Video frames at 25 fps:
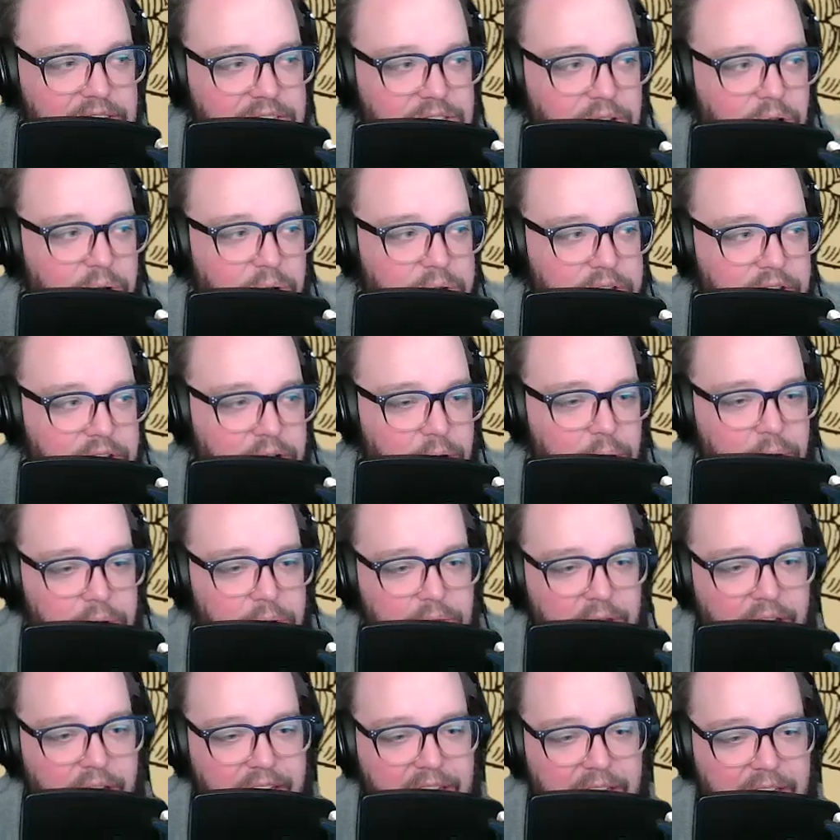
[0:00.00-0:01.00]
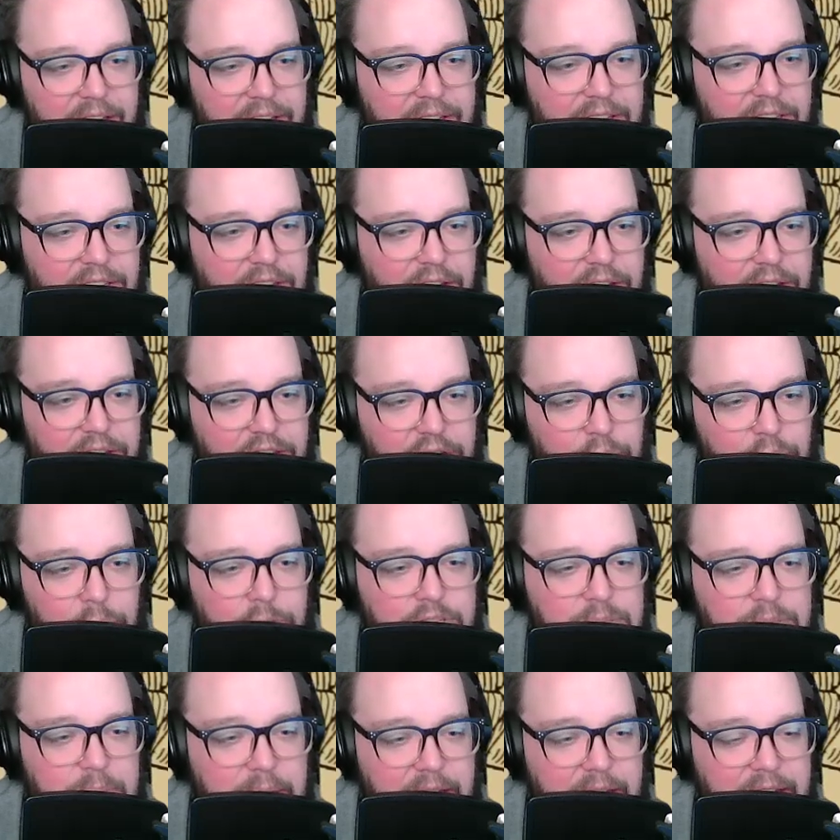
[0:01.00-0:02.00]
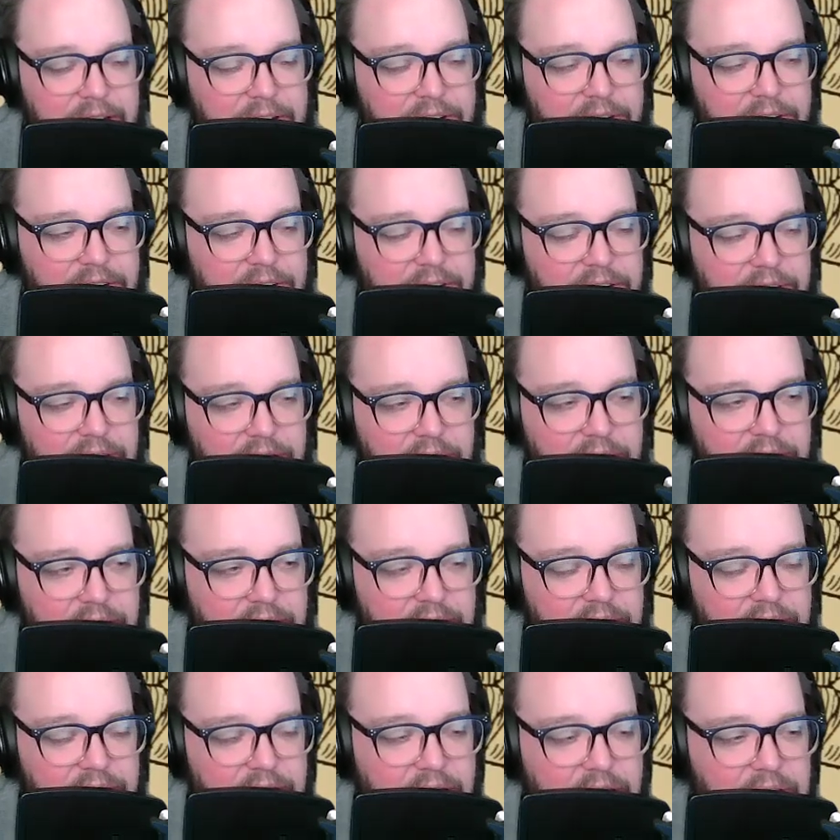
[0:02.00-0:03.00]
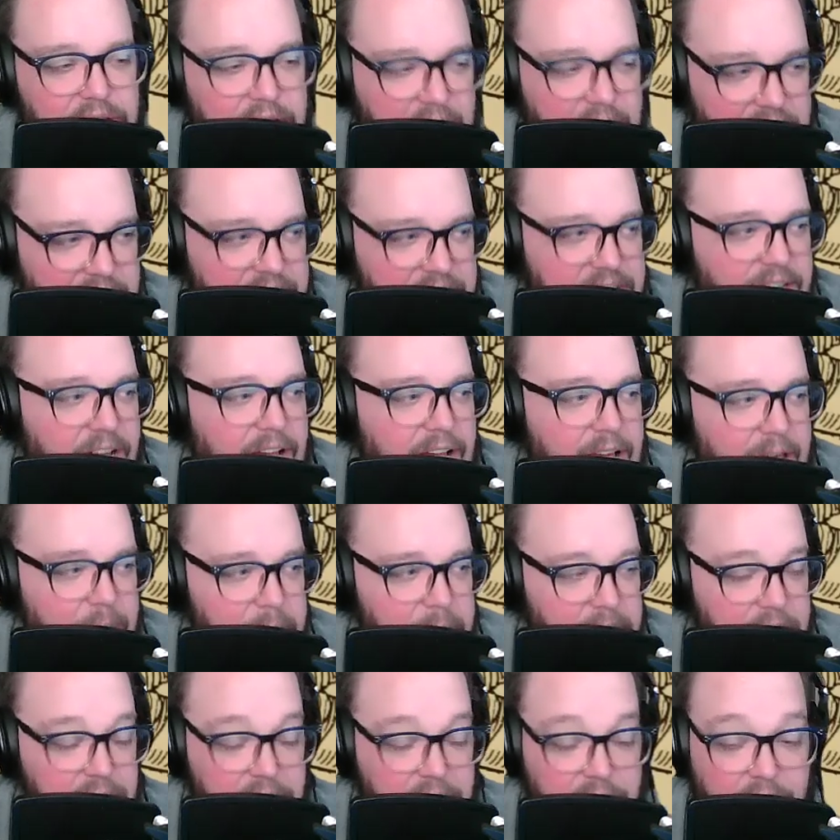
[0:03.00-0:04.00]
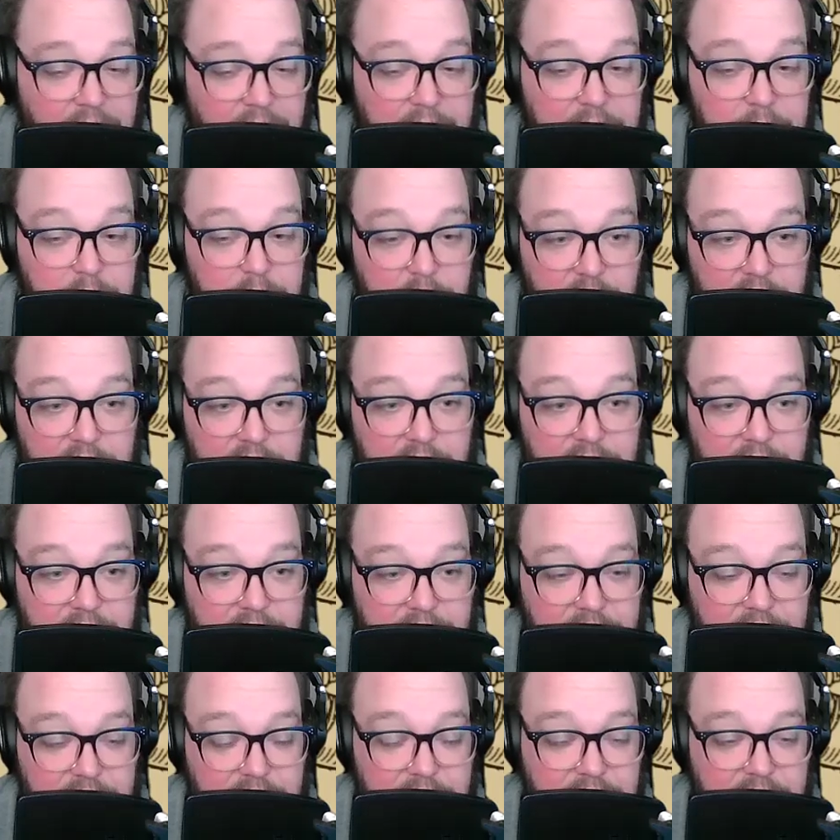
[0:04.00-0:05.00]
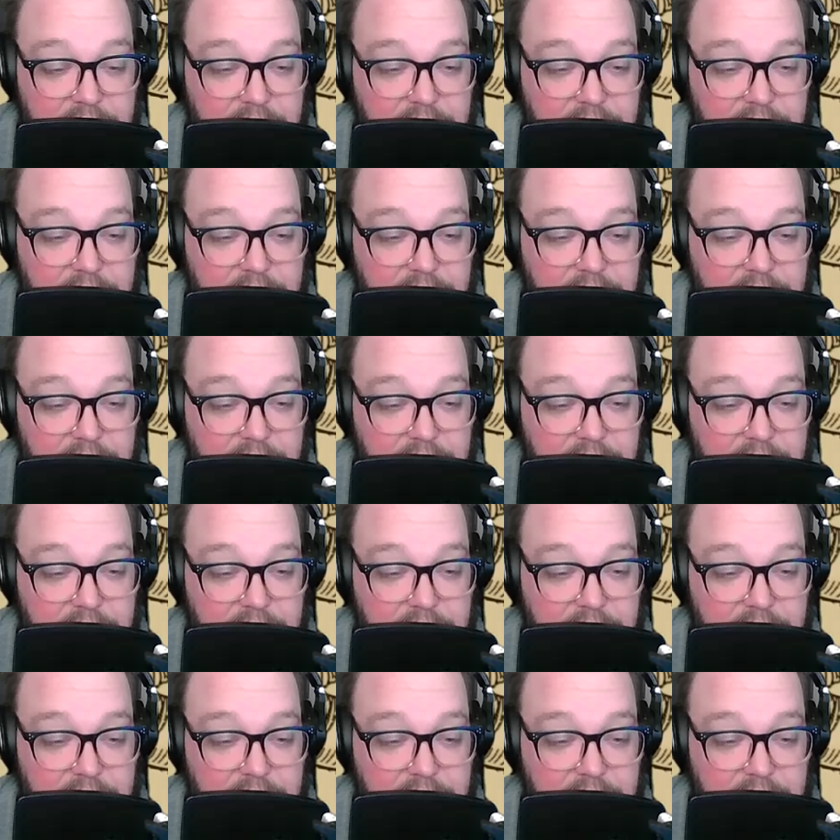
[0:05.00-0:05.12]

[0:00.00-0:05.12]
So, like you spend a lot of time and a lot of money